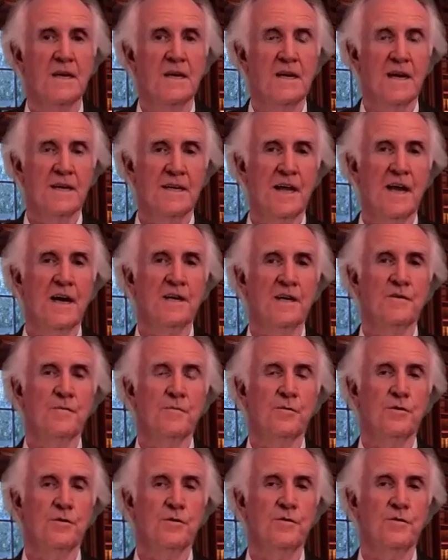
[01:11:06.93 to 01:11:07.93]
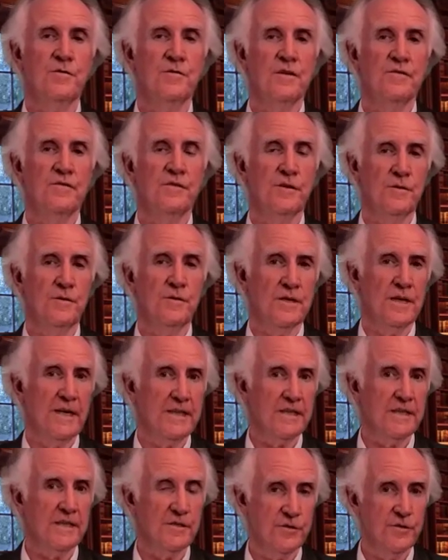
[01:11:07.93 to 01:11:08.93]
And now you've proved if you
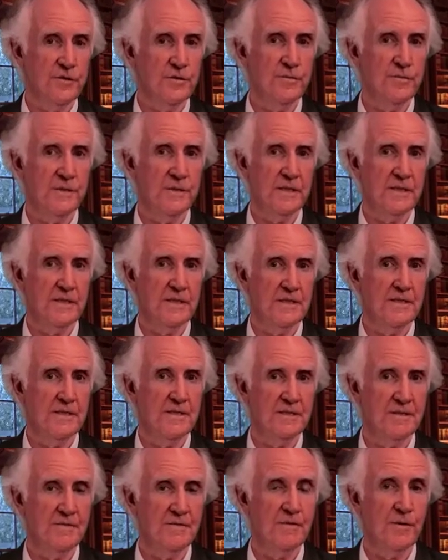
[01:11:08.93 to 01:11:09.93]
get the troops in